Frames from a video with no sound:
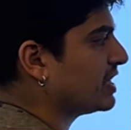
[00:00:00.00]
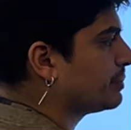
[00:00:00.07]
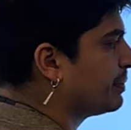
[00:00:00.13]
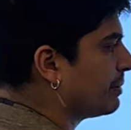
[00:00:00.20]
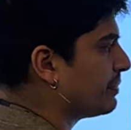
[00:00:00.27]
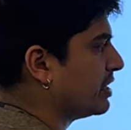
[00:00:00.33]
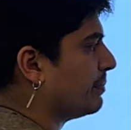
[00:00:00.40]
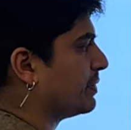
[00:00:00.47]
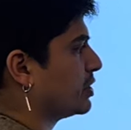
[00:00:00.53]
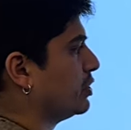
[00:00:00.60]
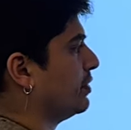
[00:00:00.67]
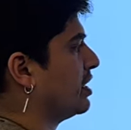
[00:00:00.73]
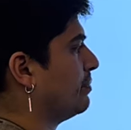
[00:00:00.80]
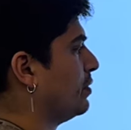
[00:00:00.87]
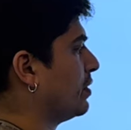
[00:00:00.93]
split up the number 2
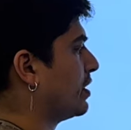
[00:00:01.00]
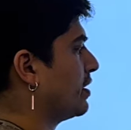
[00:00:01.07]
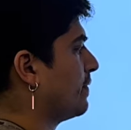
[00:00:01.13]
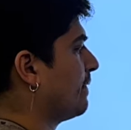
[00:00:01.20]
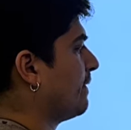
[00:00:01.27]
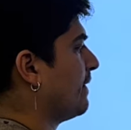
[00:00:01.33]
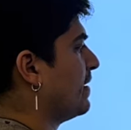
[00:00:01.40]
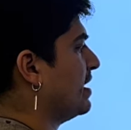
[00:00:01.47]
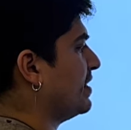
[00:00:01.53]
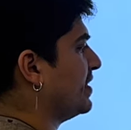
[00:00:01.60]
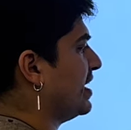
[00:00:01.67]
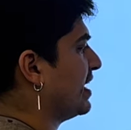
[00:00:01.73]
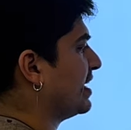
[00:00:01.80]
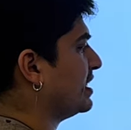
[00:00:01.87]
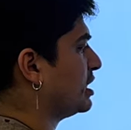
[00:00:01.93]
anymore. Then I
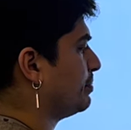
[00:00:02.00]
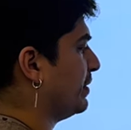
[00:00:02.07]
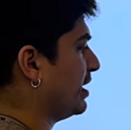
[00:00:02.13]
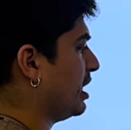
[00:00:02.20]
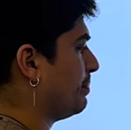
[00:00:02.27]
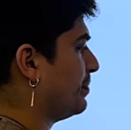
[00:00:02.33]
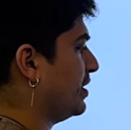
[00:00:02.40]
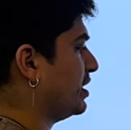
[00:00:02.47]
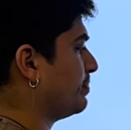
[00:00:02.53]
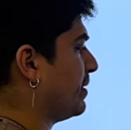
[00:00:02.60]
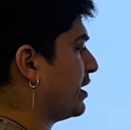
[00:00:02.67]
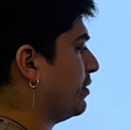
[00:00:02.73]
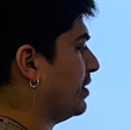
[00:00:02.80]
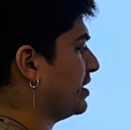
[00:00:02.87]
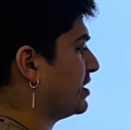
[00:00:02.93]
can split up this by
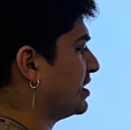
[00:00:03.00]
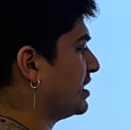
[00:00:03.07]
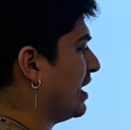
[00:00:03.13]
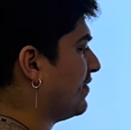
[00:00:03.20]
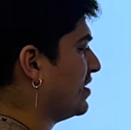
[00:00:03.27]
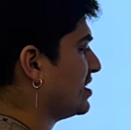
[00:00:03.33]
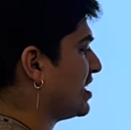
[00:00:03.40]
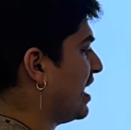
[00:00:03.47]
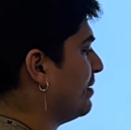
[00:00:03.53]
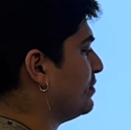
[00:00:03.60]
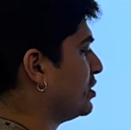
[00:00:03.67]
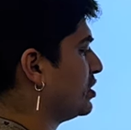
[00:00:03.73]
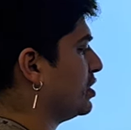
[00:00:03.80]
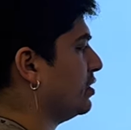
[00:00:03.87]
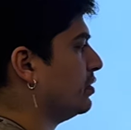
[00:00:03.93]
going 7 times
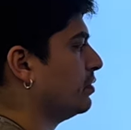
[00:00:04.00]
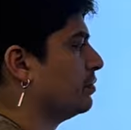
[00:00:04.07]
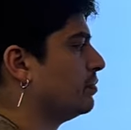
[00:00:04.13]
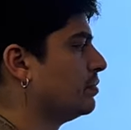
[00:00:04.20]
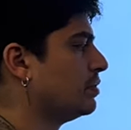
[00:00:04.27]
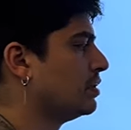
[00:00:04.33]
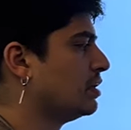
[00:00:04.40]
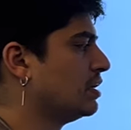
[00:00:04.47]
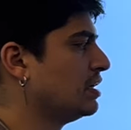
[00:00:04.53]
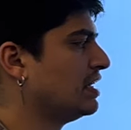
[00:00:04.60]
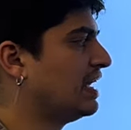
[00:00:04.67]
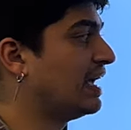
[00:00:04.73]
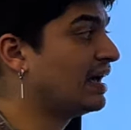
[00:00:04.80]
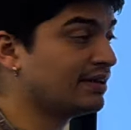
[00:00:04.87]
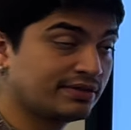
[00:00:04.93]
2.
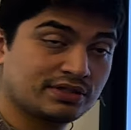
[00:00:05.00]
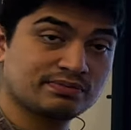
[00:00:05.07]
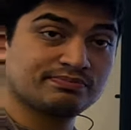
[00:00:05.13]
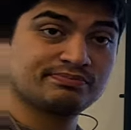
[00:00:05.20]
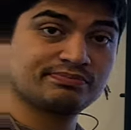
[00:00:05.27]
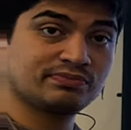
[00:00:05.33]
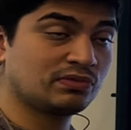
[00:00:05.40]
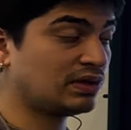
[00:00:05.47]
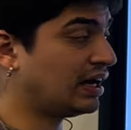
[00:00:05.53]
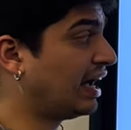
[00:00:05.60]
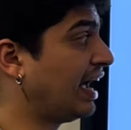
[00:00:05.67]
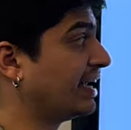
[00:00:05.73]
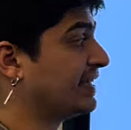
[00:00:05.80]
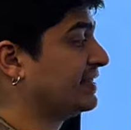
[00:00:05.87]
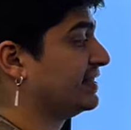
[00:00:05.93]
And I
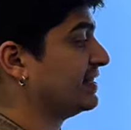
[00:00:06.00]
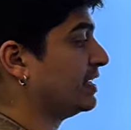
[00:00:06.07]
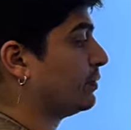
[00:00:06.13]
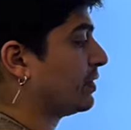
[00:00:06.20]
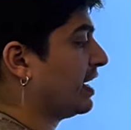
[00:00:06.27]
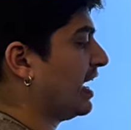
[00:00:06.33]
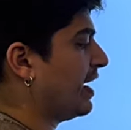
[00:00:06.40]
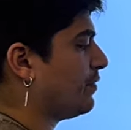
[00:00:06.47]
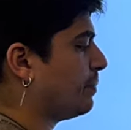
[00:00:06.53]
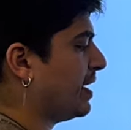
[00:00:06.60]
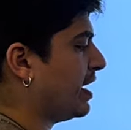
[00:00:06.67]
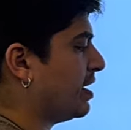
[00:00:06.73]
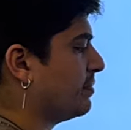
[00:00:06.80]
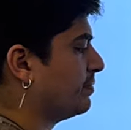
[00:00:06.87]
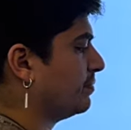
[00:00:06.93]
can see where I have a
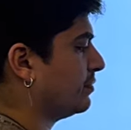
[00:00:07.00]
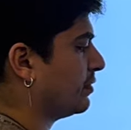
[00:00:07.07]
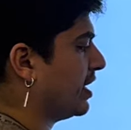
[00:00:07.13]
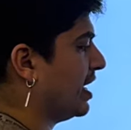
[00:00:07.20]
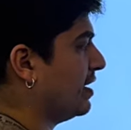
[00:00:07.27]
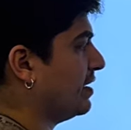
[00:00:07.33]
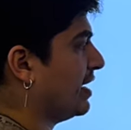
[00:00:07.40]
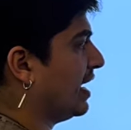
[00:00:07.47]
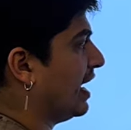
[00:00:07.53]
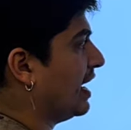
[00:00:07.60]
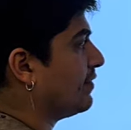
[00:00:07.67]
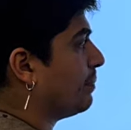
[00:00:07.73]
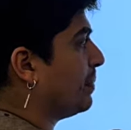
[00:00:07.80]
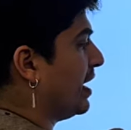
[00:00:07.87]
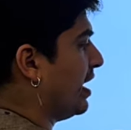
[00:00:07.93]
pair, right? I have a
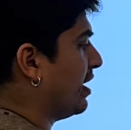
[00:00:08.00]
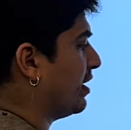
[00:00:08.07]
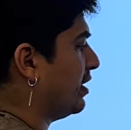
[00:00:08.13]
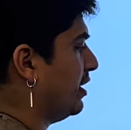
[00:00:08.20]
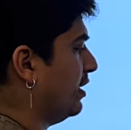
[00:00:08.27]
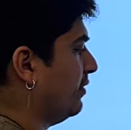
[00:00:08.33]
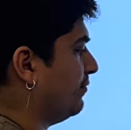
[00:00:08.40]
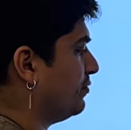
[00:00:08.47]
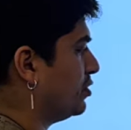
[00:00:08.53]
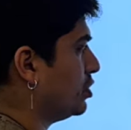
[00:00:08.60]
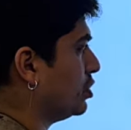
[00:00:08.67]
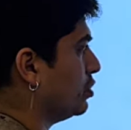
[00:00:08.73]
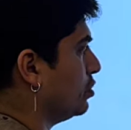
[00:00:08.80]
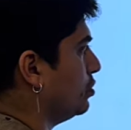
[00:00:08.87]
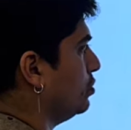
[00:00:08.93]
pair of
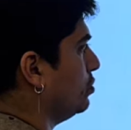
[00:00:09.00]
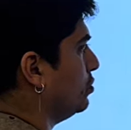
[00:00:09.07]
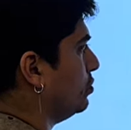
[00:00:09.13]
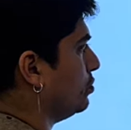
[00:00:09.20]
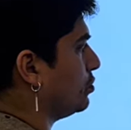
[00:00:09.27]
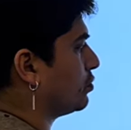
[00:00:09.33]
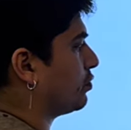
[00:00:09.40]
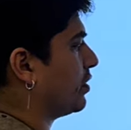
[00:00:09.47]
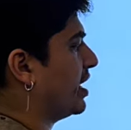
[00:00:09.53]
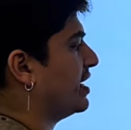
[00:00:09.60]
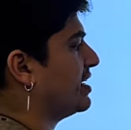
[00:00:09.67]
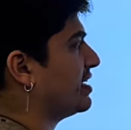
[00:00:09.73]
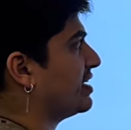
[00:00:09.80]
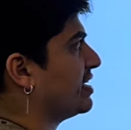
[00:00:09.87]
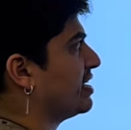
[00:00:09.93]
2s right
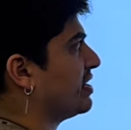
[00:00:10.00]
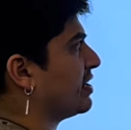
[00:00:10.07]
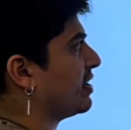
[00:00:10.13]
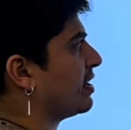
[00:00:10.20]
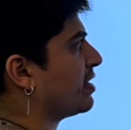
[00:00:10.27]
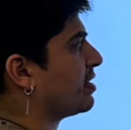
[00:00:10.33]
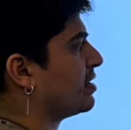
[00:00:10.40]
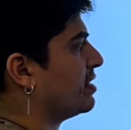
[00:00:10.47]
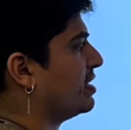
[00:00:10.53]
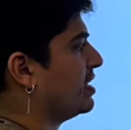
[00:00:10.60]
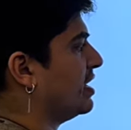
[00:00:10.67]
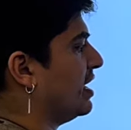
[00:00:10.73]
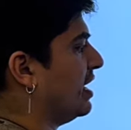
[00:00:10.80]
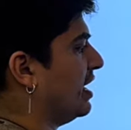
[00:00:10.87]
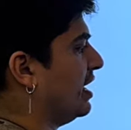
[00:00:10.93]
here.
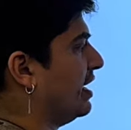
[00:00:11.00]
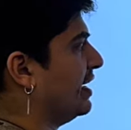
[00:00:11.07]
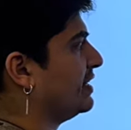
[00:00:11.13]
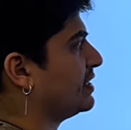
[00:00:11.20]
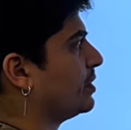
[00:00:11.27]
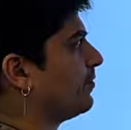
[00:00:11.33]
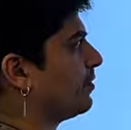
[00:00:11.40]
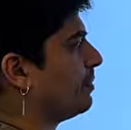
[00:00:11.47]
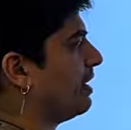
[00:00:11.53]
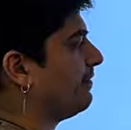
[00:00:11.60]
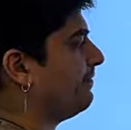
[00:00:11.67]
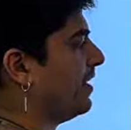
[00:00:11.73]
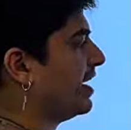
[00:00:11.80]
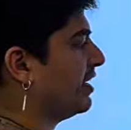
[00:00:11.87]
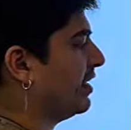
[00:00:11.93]
And so for my
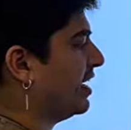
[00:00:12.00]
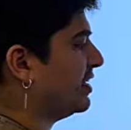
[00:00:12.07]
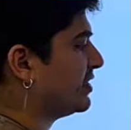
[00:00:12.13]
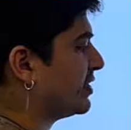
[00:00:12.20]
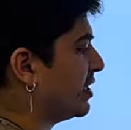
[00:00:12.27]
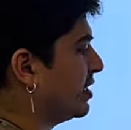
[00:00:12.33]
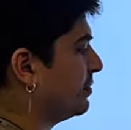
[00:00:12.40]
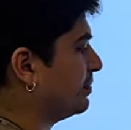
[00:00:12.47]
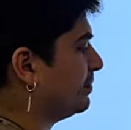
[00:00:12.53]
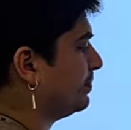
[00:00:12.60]
final answer,